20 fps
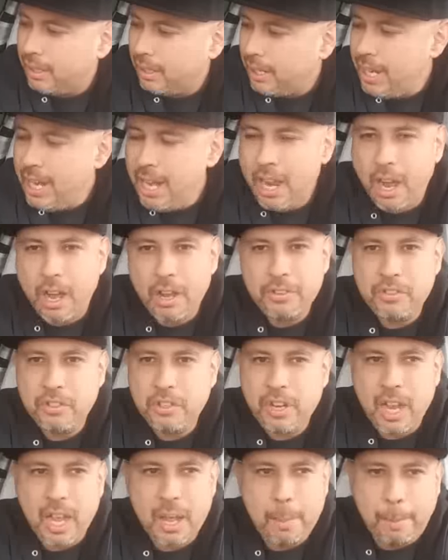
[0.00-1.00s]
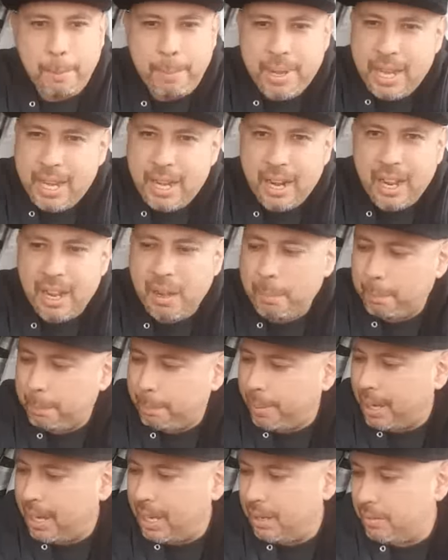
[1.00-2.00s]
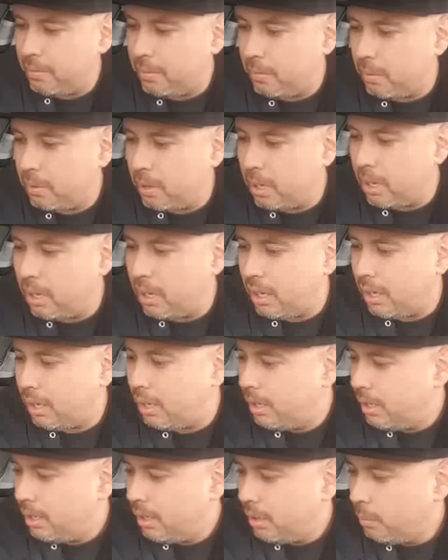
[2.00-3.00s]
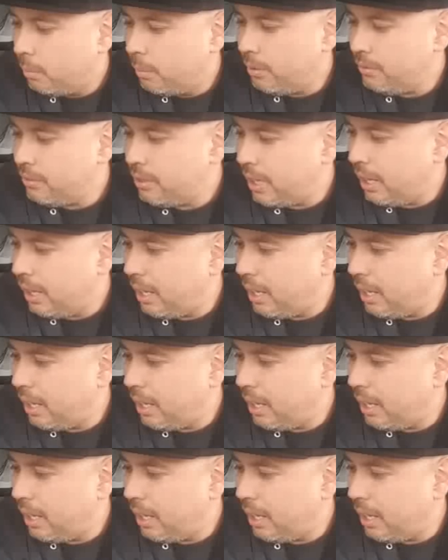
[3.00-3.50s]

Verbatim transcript: He also got beat up by uh, what's that